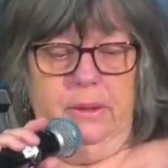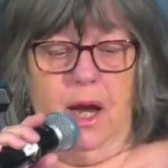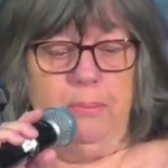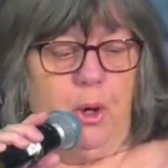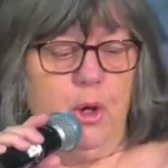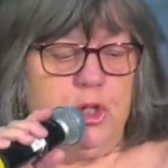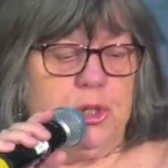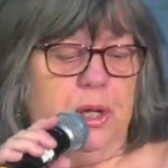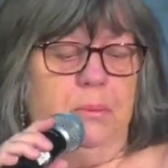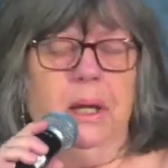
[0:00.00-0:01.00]
I
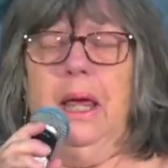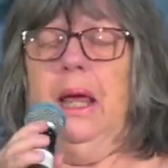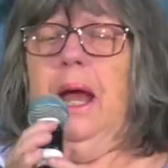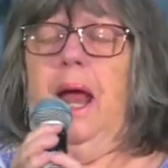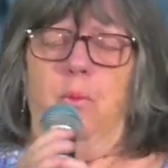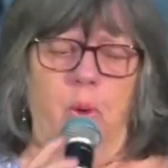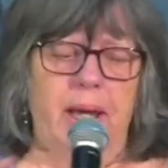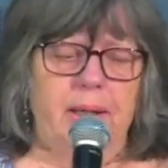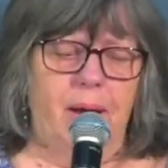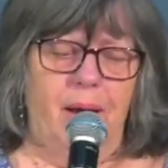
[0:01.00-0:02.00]
approached him, and
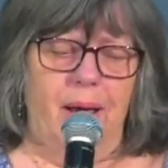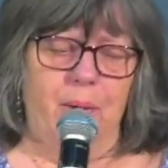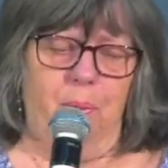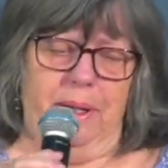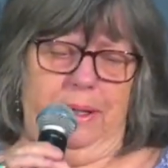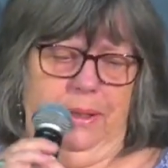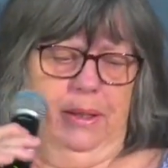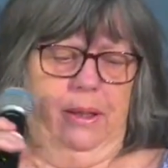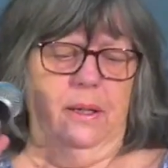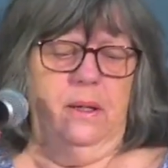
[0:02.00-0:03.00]
when I went in